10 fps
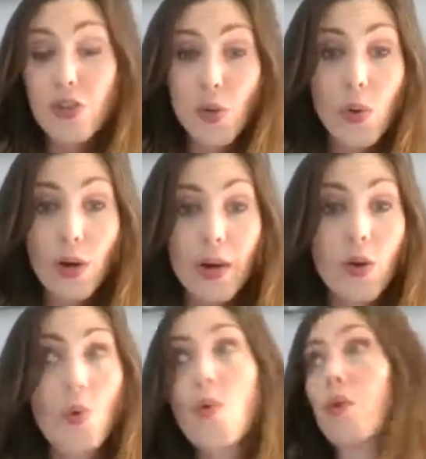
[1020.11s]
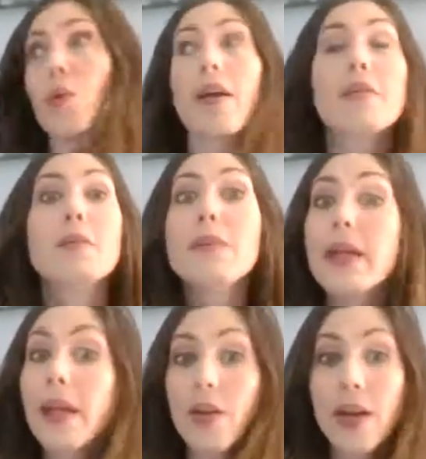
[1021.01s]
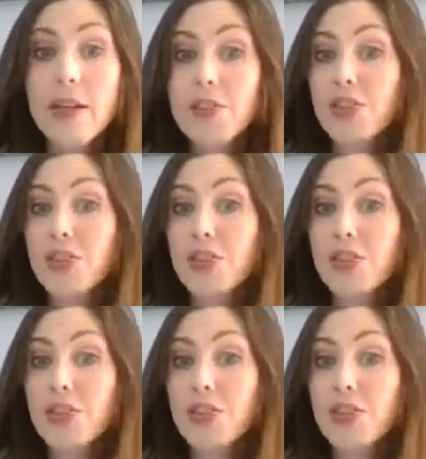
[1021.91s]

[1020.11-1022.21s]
door, or we're at the playground,